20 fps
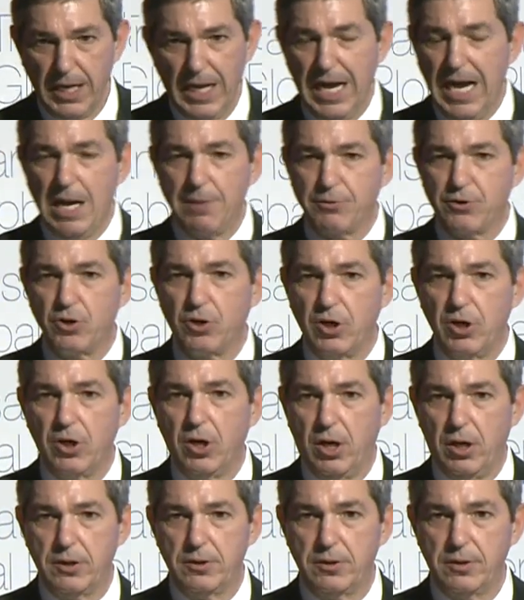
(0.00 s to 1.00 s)
Absolutely
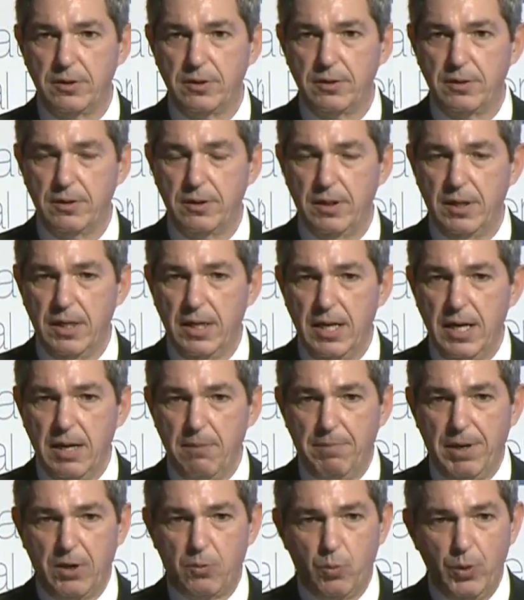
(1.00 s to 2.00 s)
not.
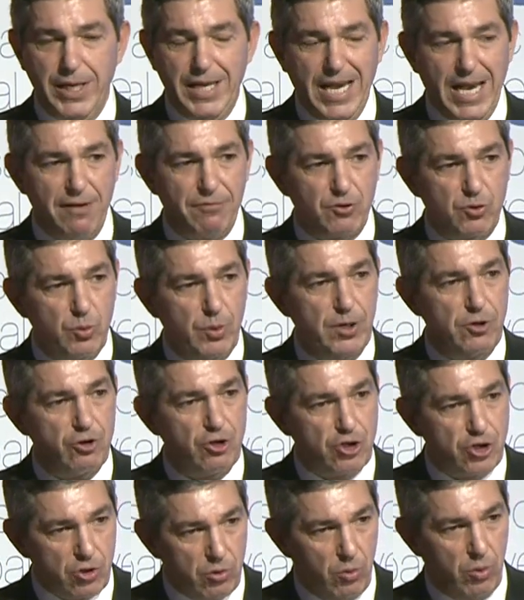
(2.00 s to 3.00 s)
But we have to
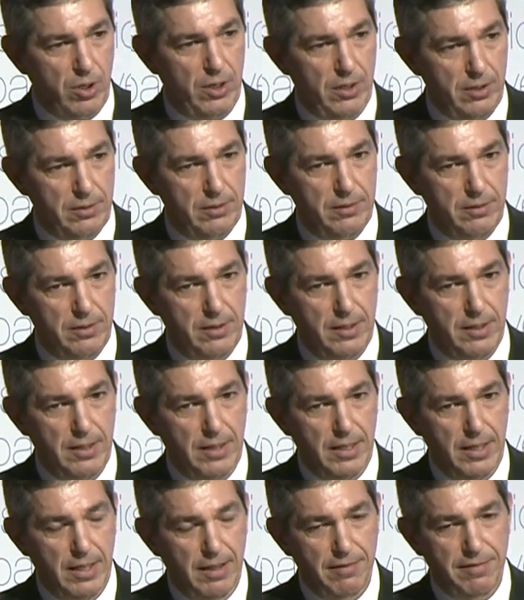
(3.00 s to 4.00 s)
ensure
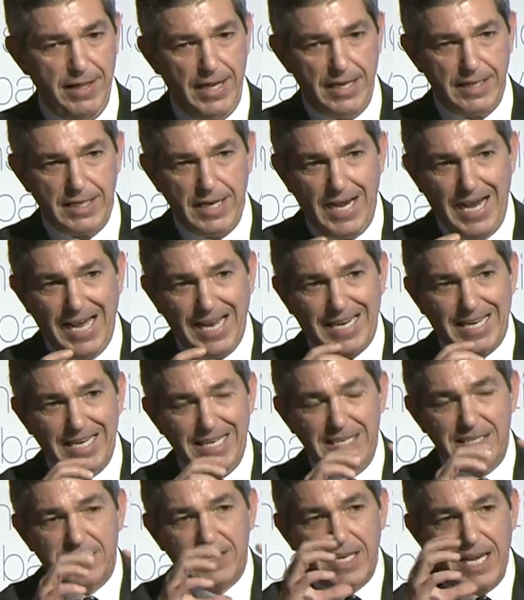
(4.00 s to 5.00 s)
that at
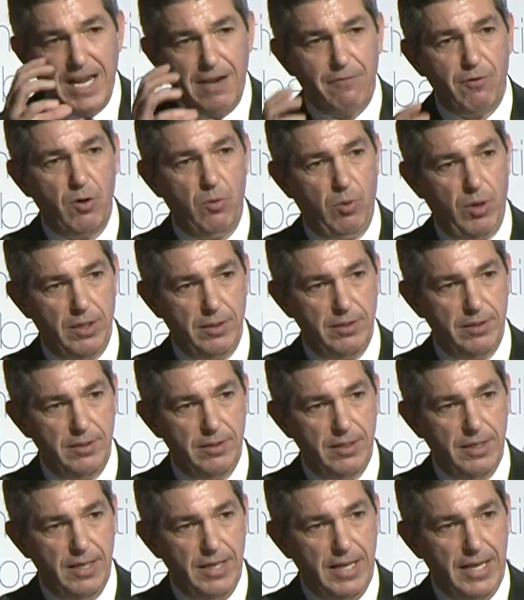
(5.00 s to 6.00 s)
least everyone
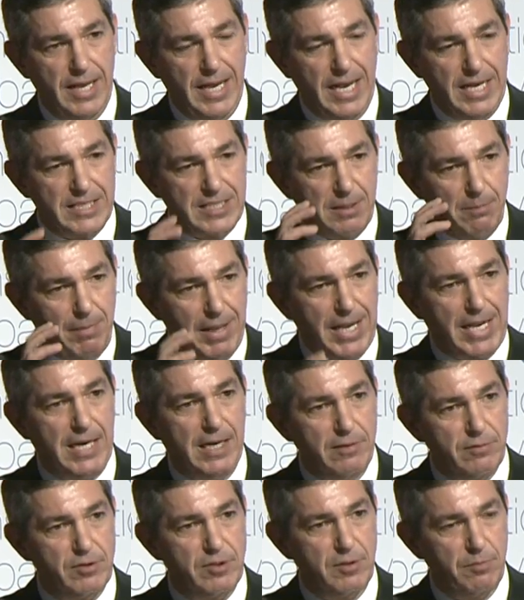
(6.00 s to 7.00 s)
has the
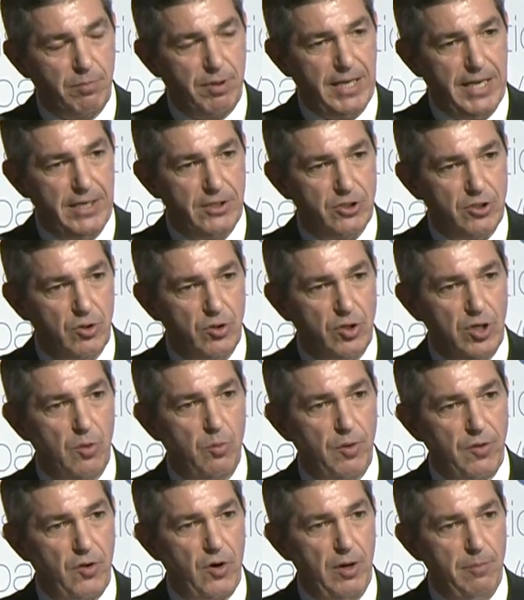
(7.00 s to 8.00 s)
mechanisms in place to deal
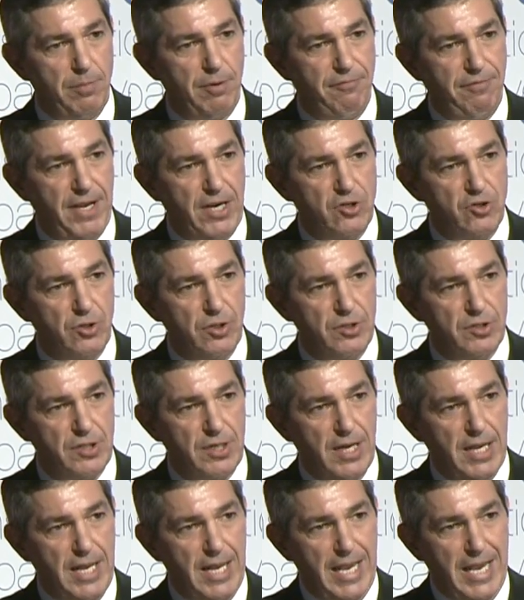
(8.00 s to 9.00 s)
with their imperfections.
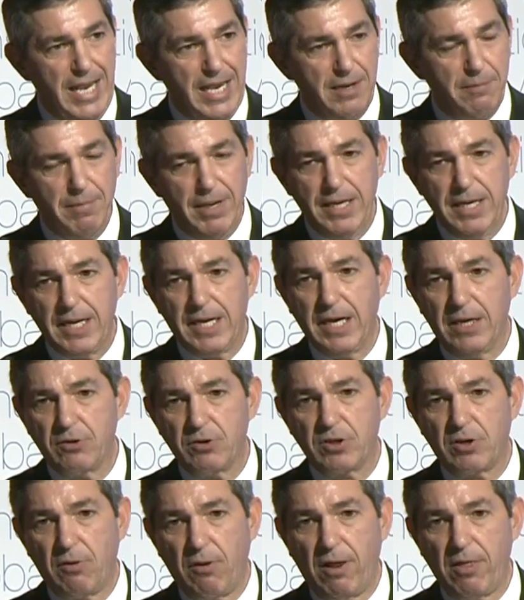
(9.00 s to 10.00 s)
And many
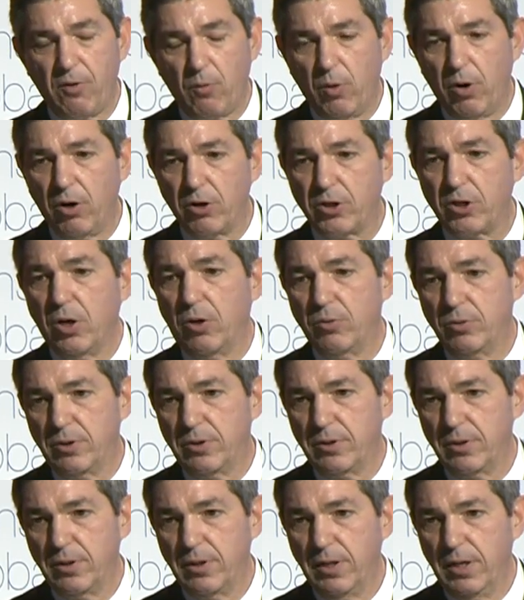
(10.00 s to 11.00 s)
countries around the world
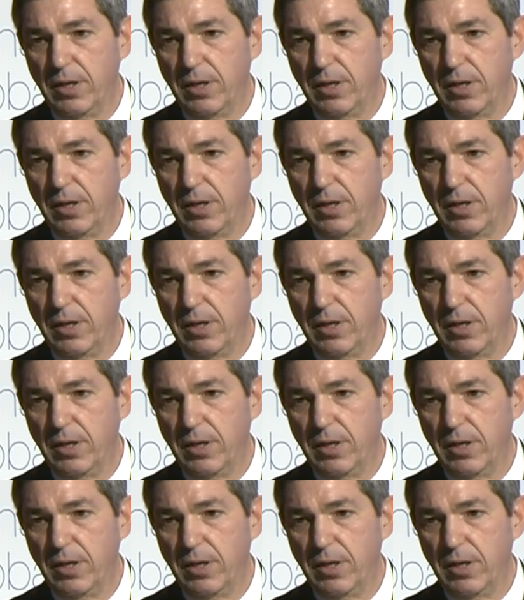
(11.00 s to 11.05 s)
don't.